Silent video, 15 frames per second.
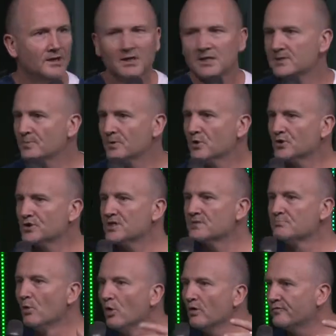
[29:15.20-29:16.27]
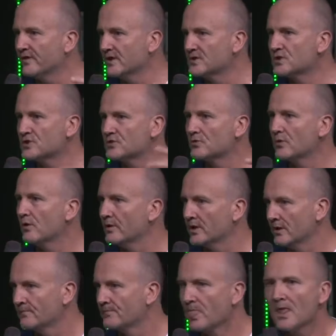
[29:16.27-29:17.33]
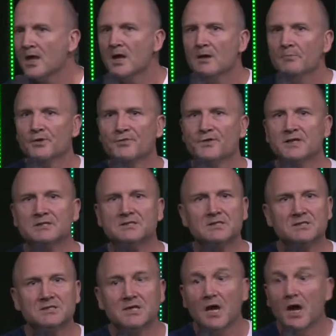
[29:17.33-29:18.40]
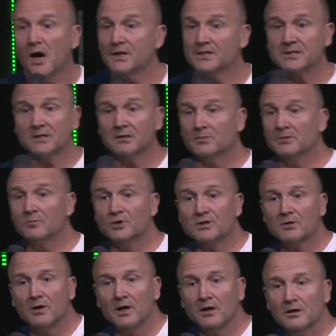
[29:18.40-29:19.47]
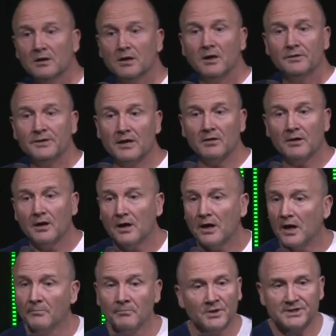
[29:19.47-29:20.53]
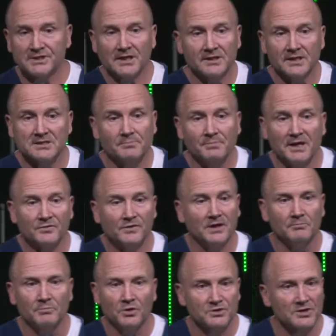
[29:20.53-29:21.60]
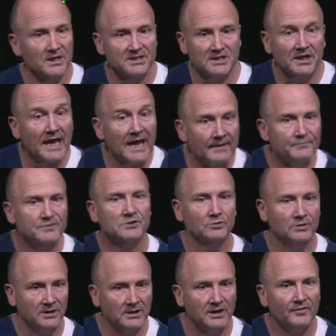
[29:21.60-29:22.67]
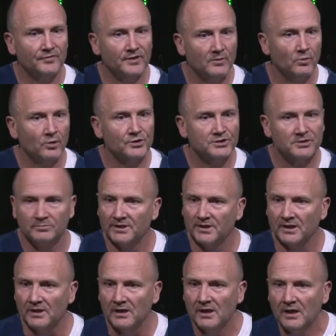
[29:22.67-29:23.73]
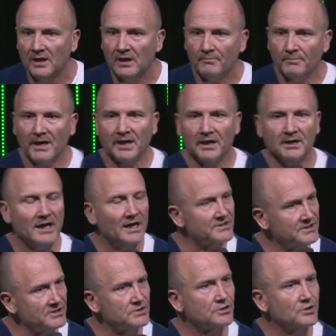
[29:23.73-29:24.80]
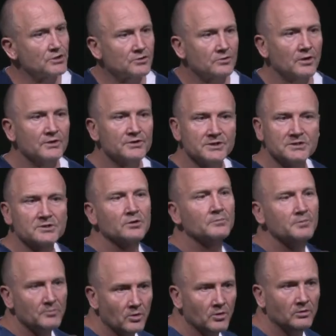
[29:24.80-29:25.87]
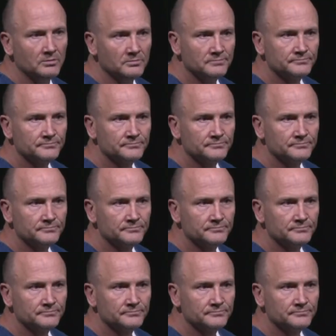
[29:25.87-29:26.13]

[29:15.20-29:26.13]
It's because she's morphing, she's growing. But the thing is this, I see them leading worship. Now, I'm not saying that's a bad thing, because I actually absolutely love their worship leading. But as this church grows, there's got to be more.